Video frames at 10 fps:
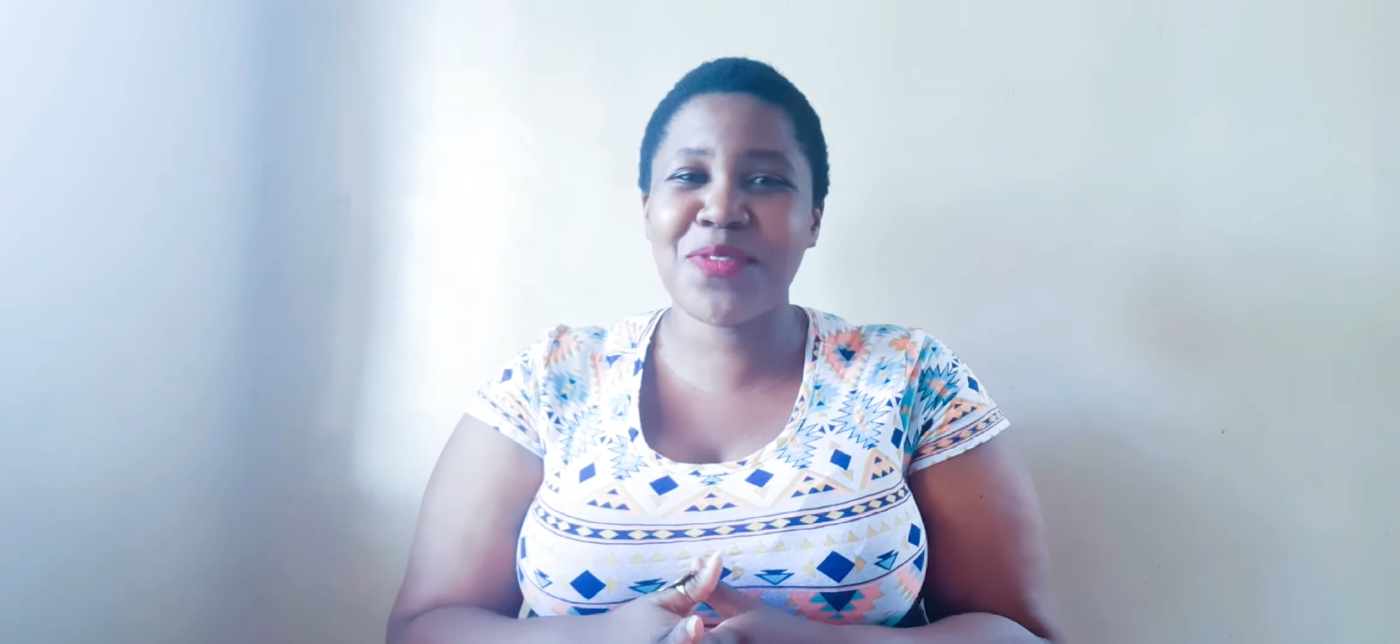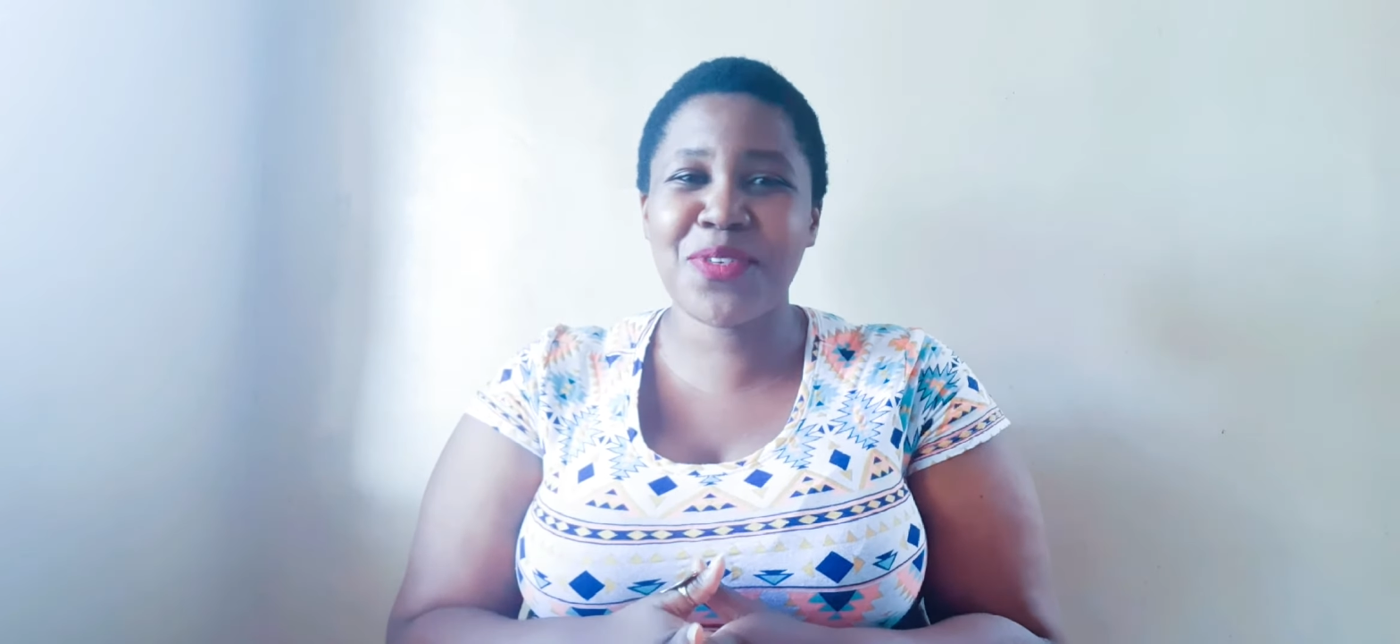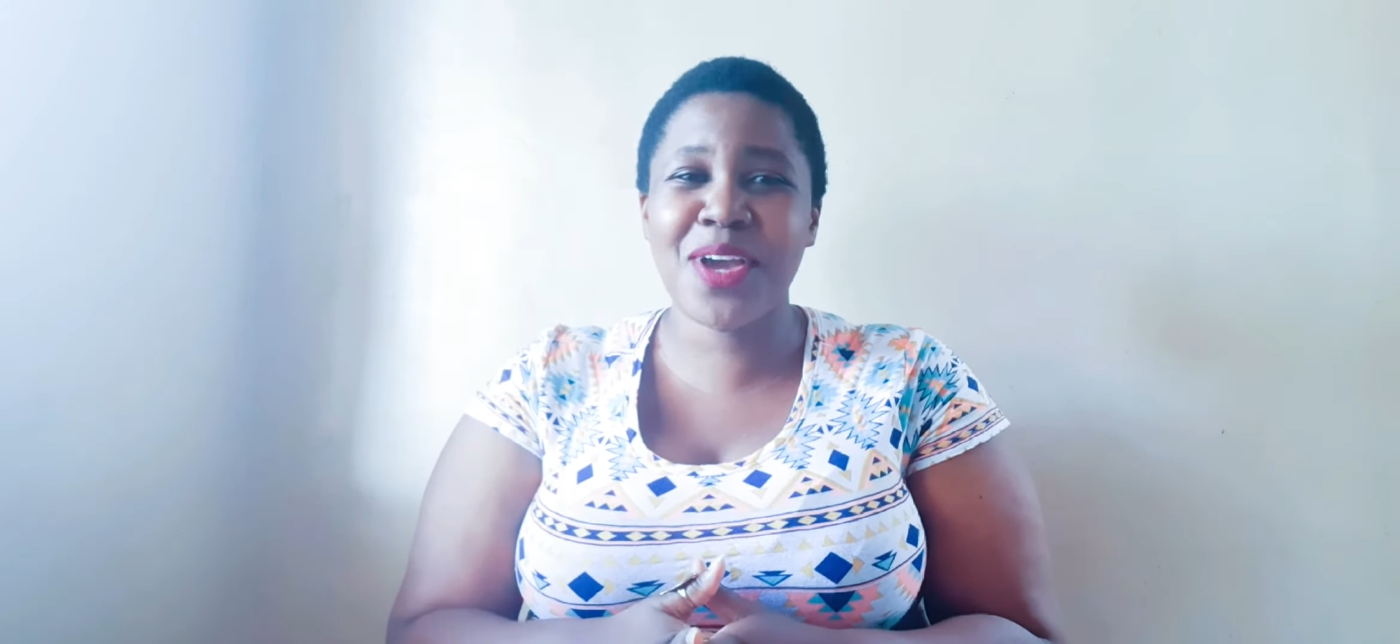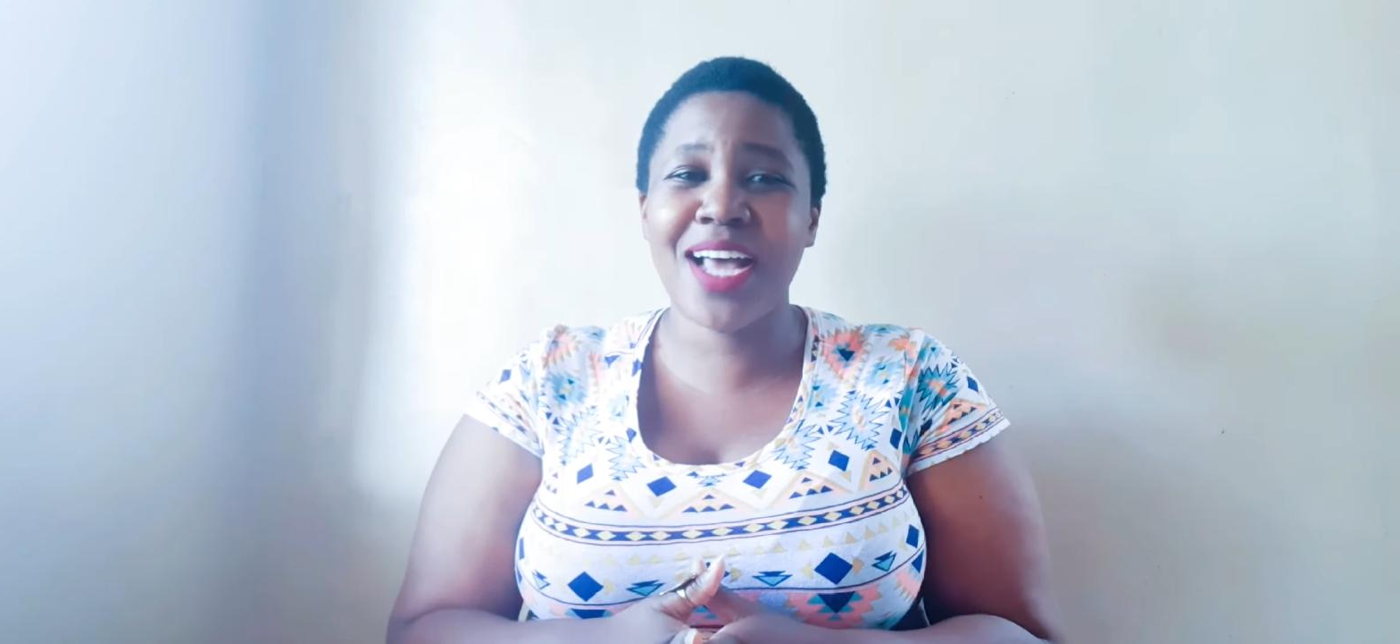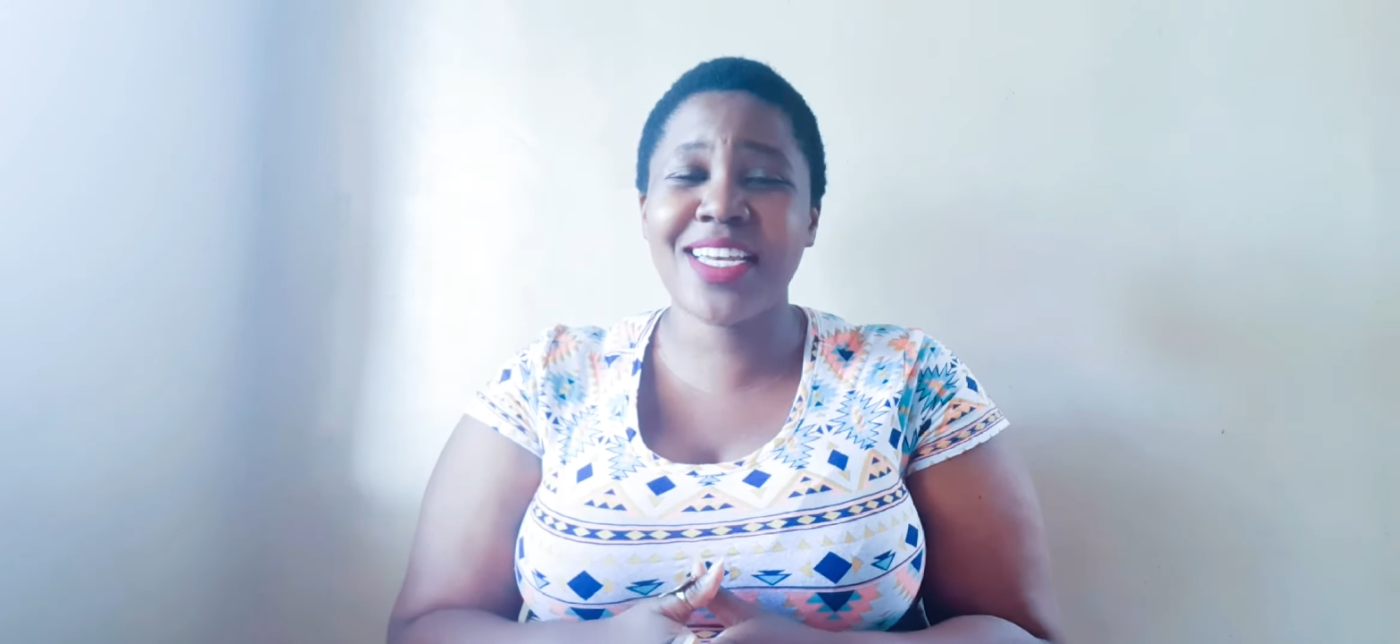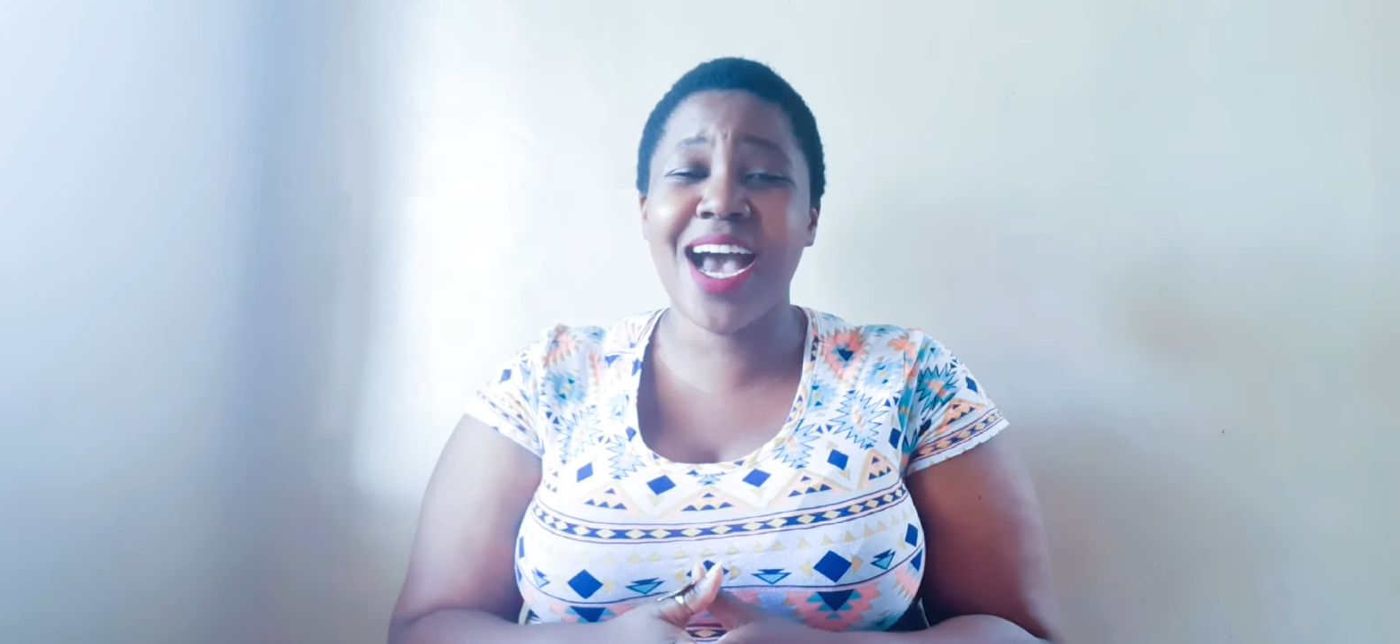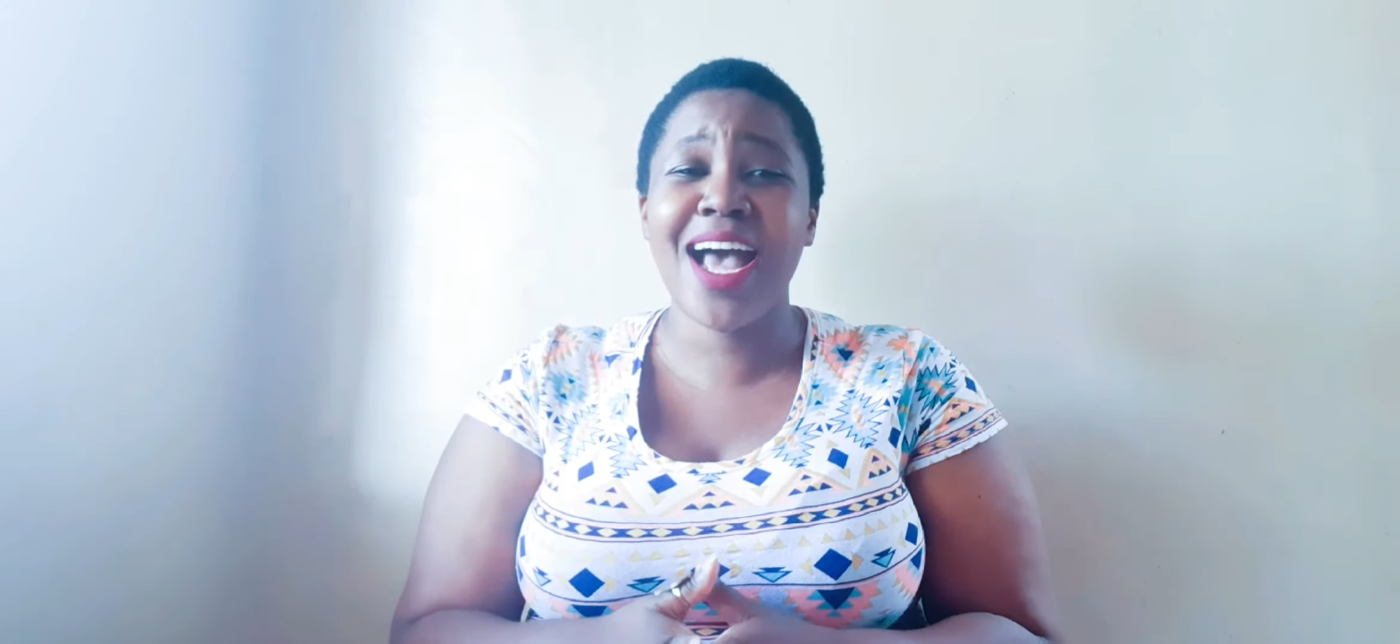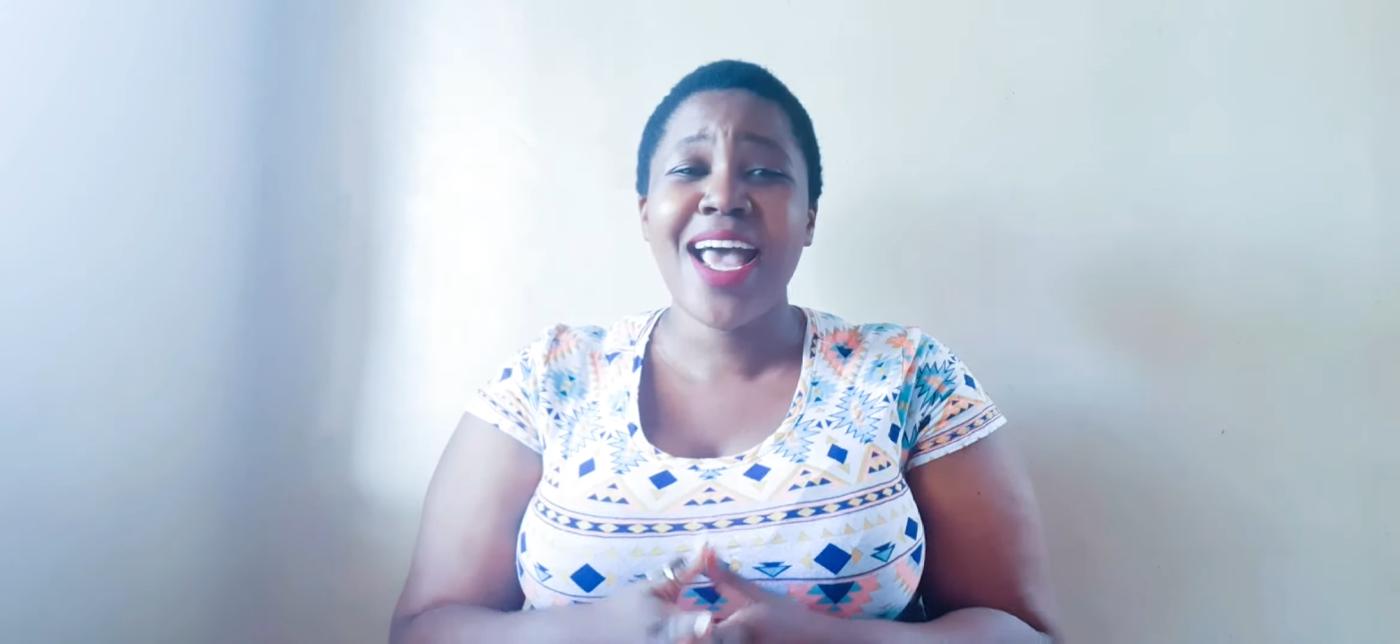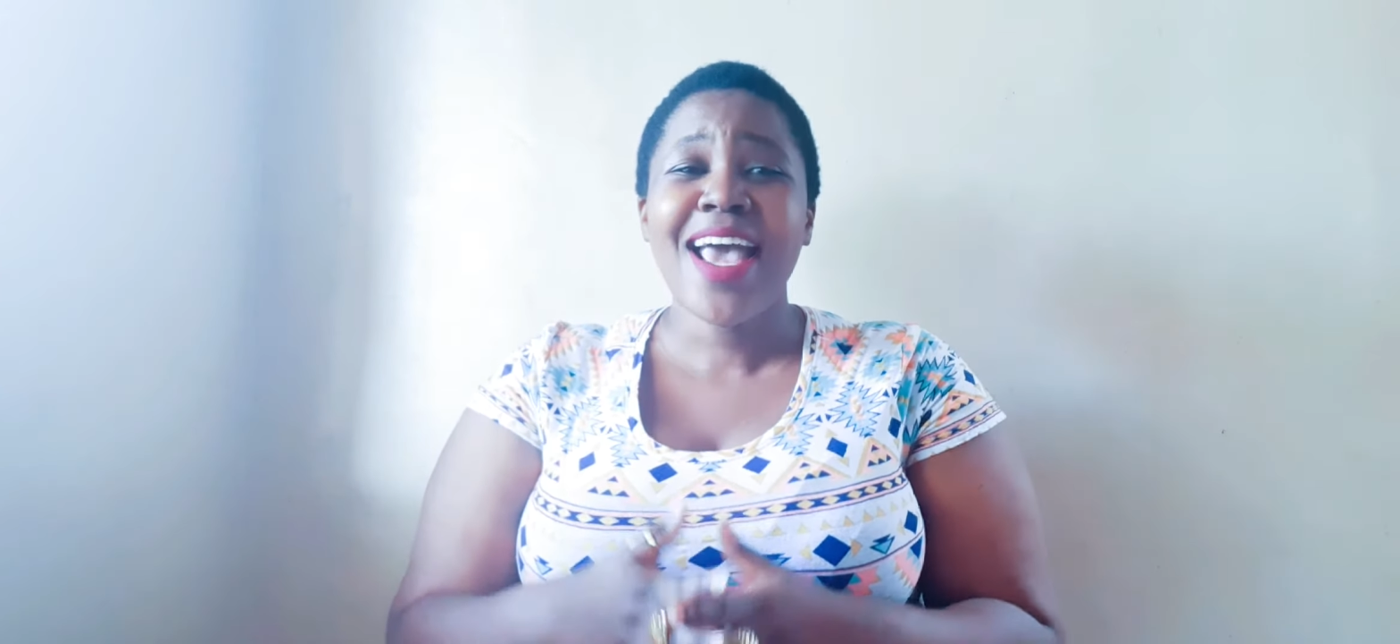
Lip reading: of Uganda,